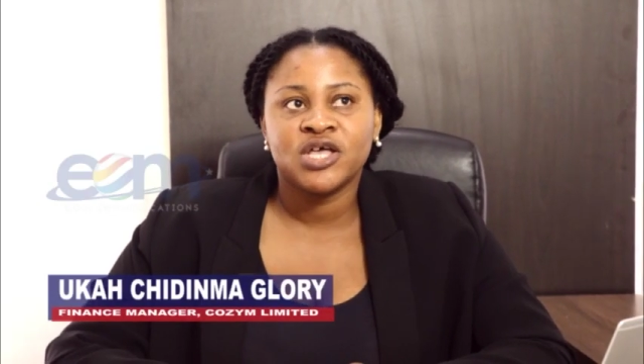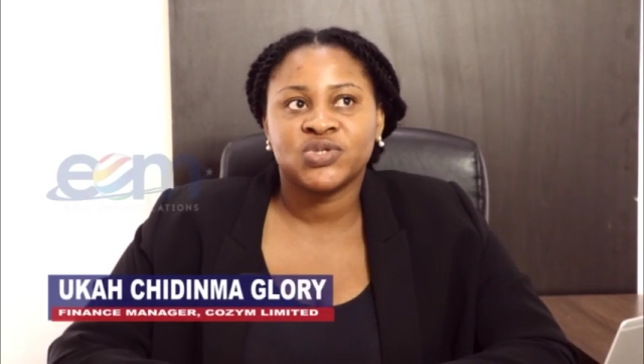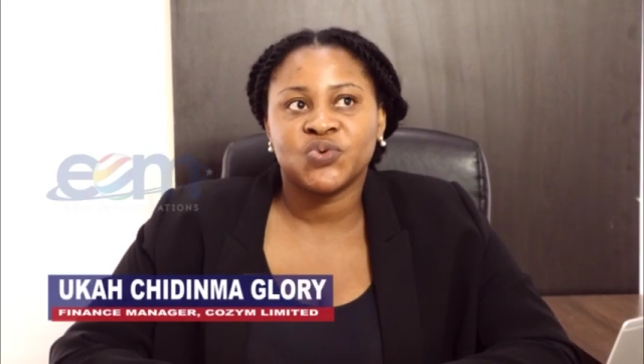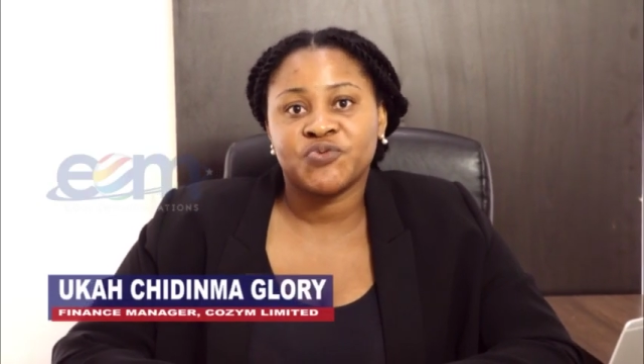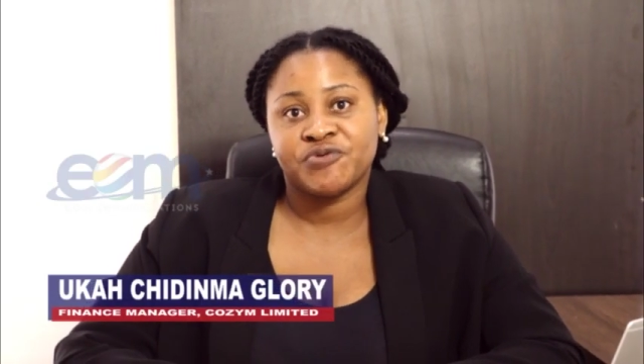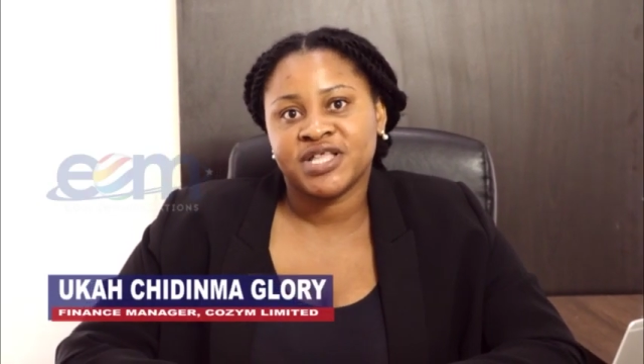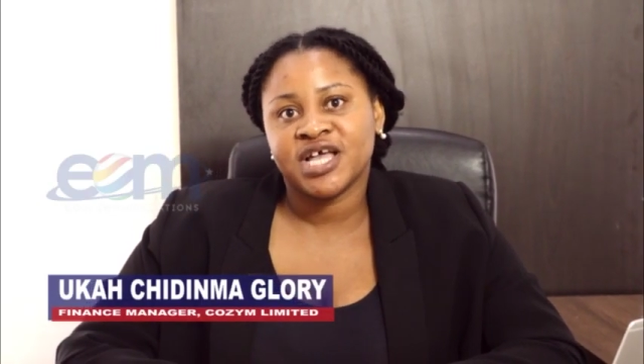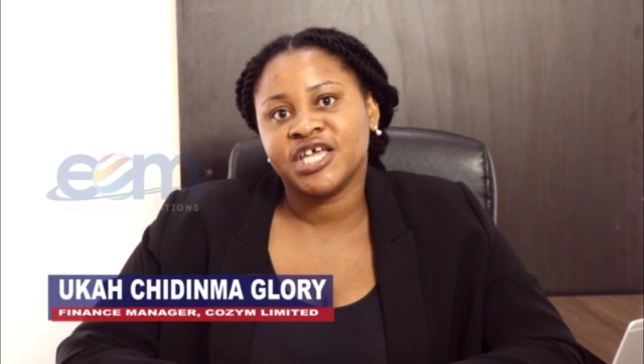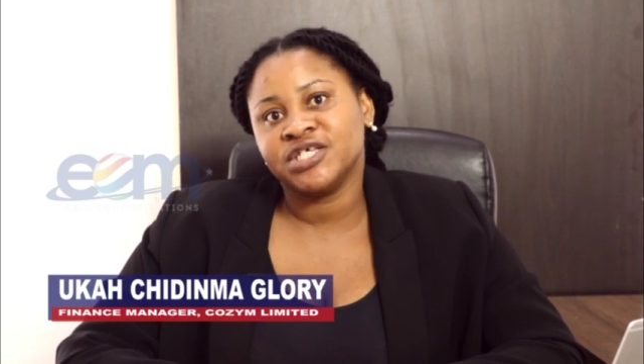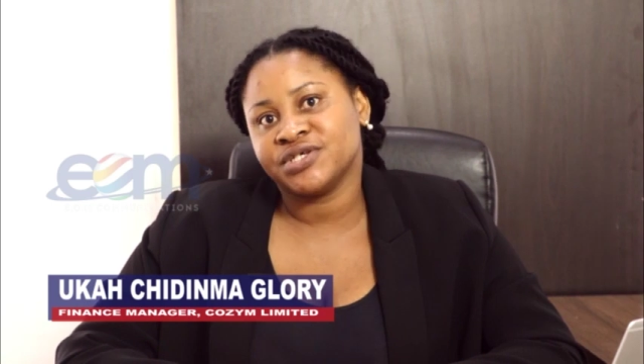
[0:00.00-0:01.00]
So we render
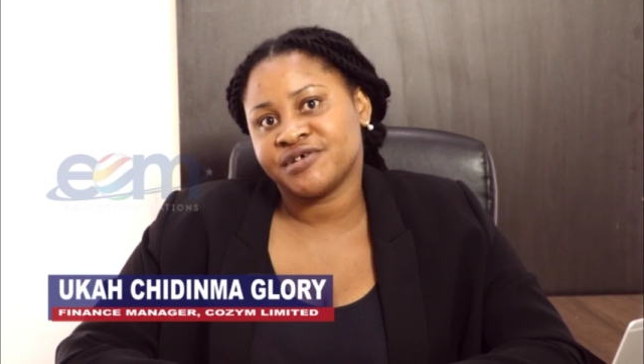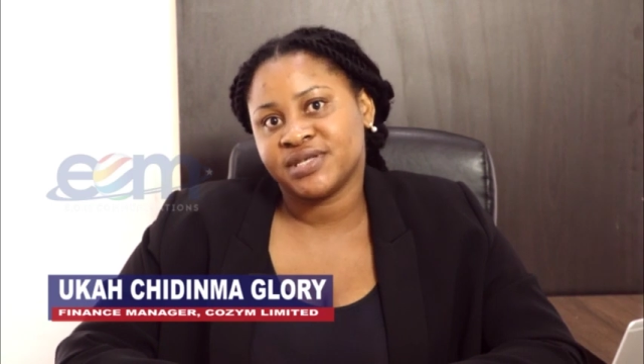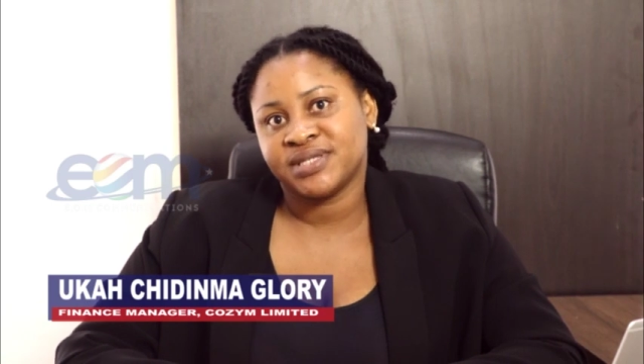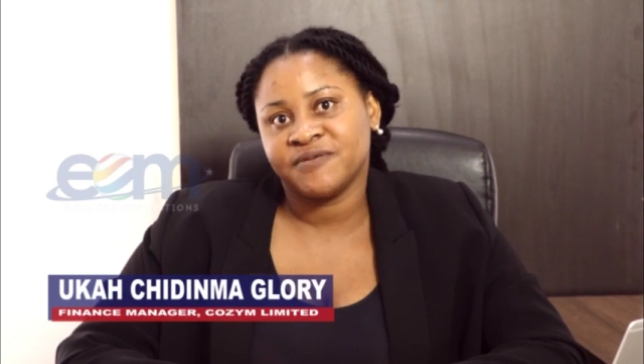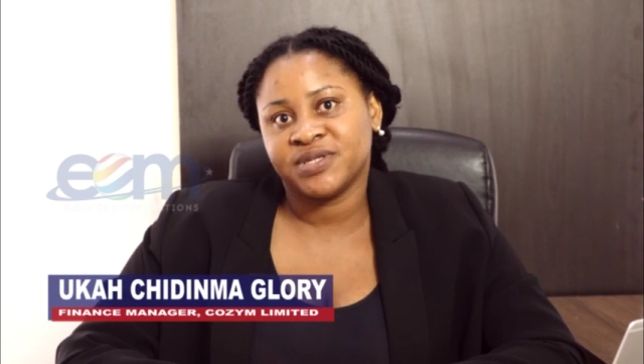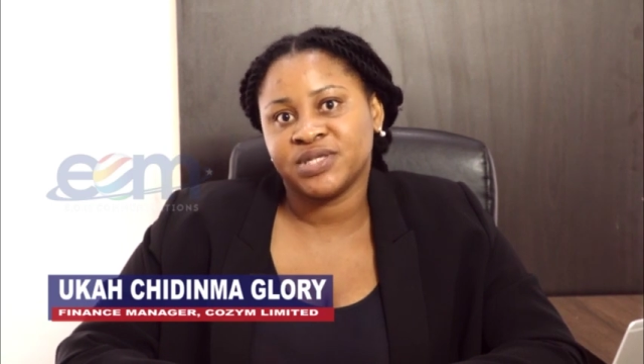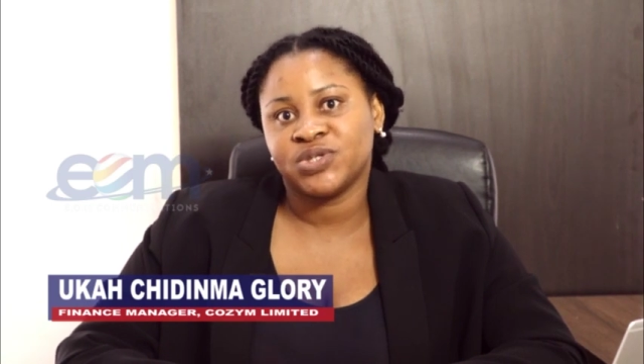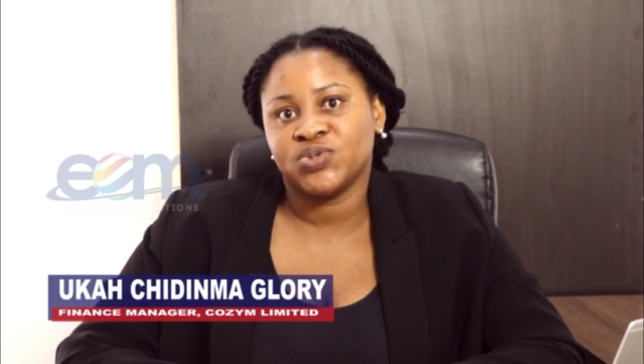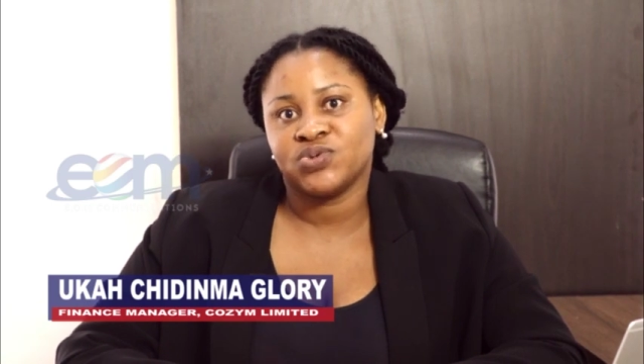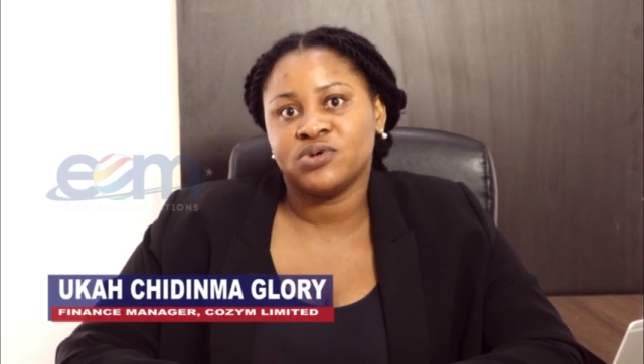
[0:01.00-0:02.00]
engineering
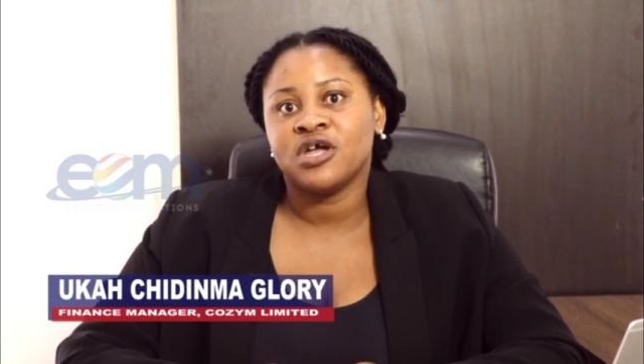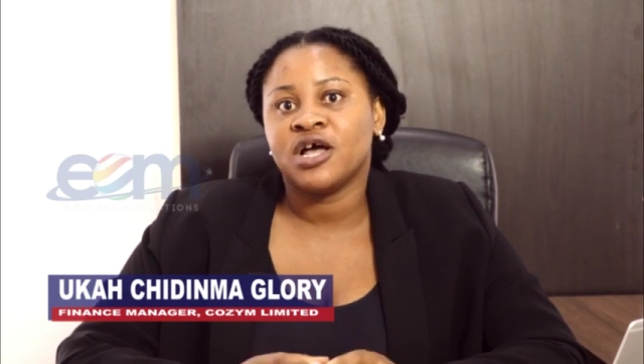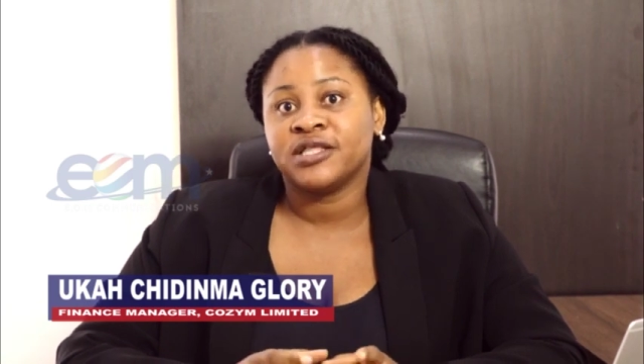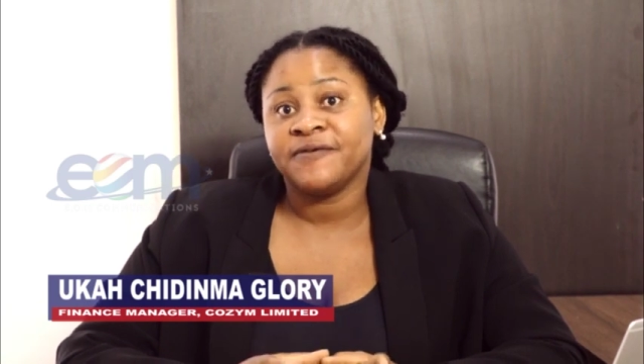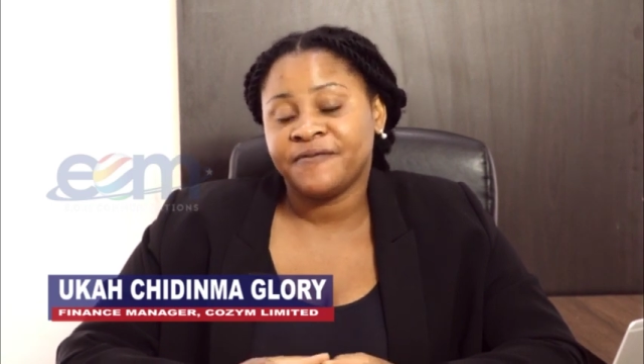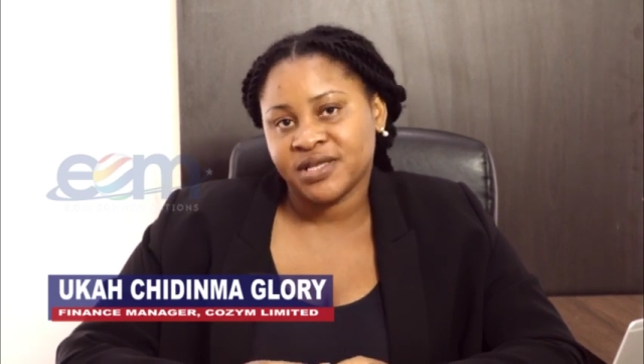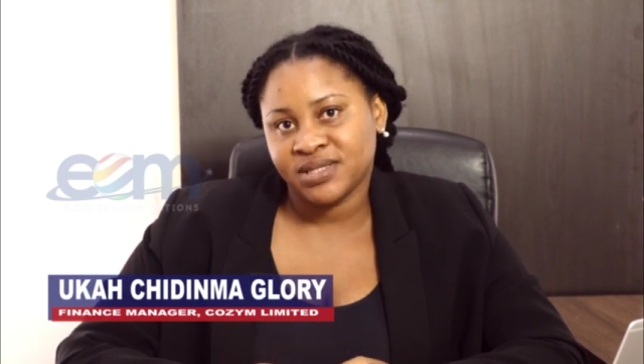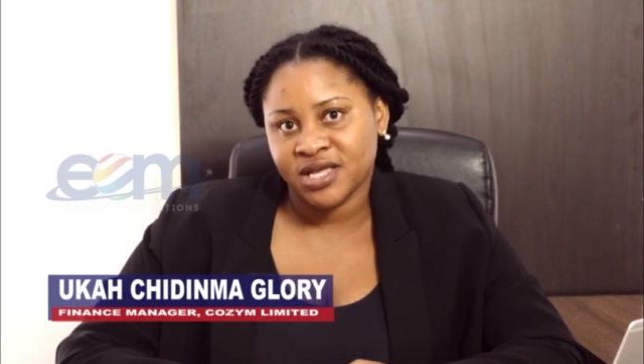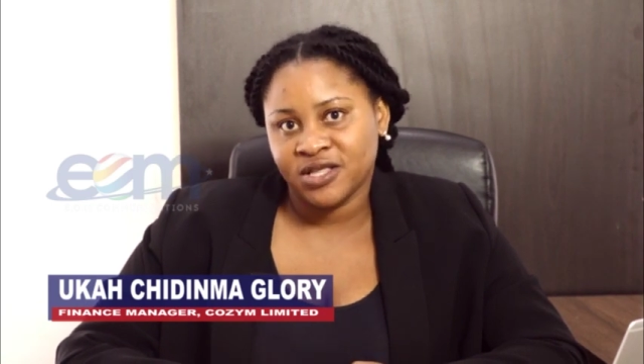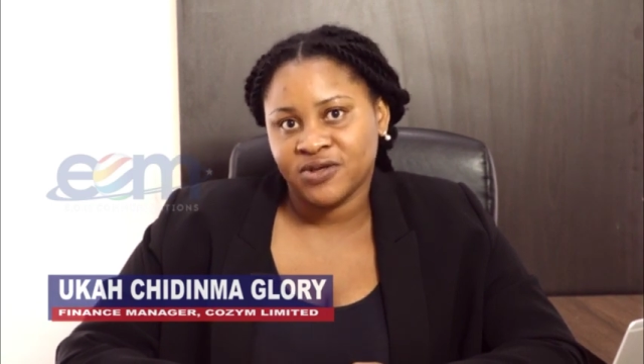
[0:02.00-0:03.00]
services to different
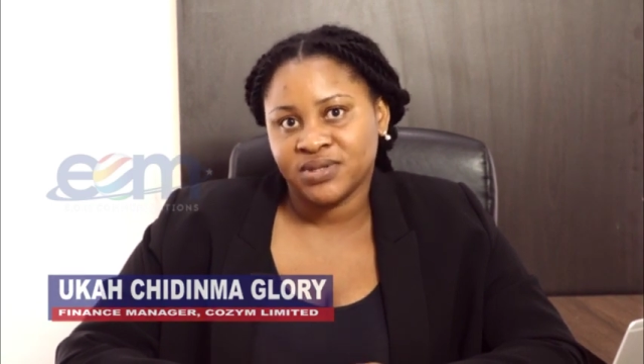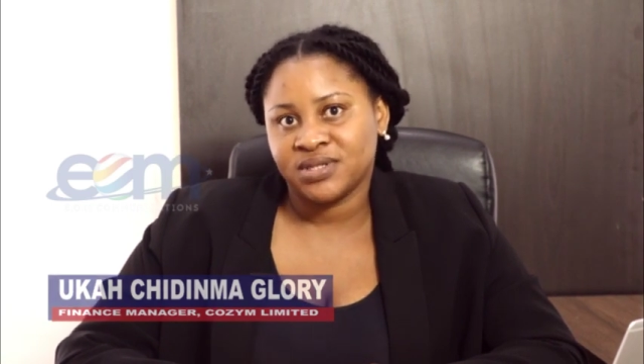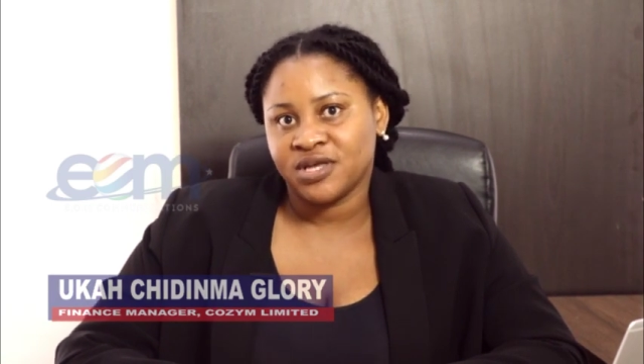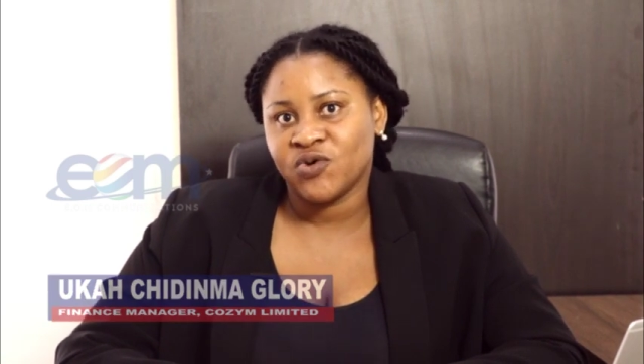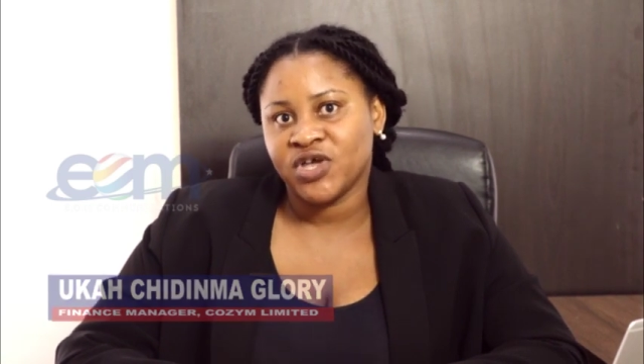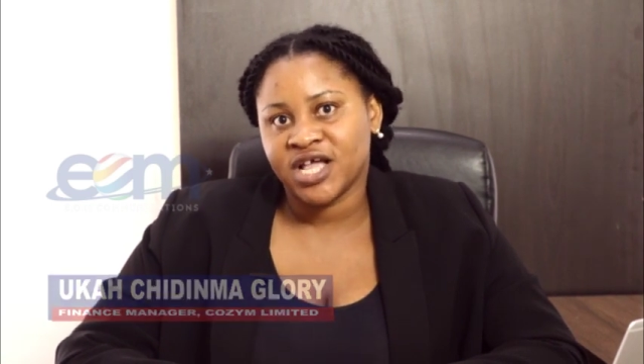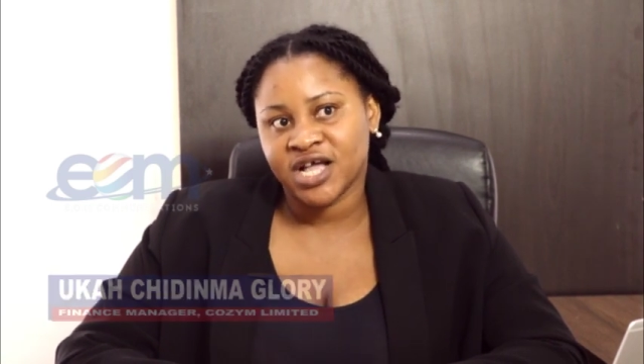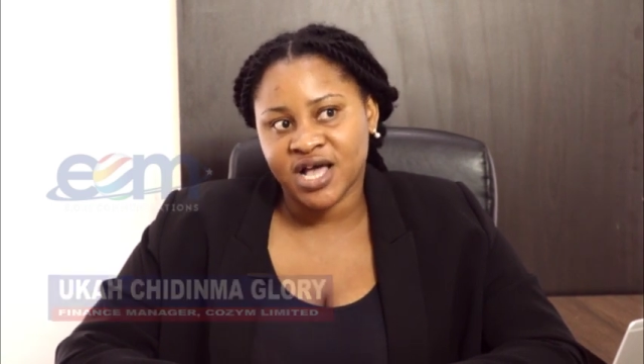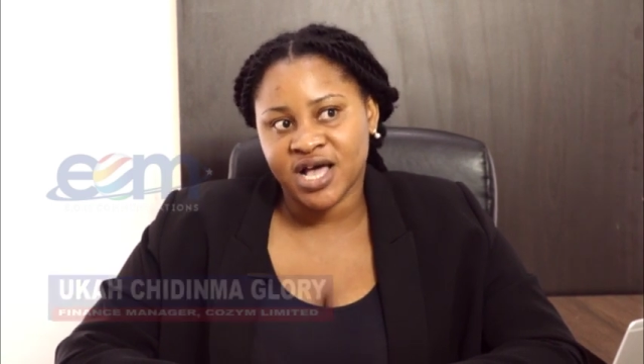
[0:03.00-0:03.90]
sectors, the oil and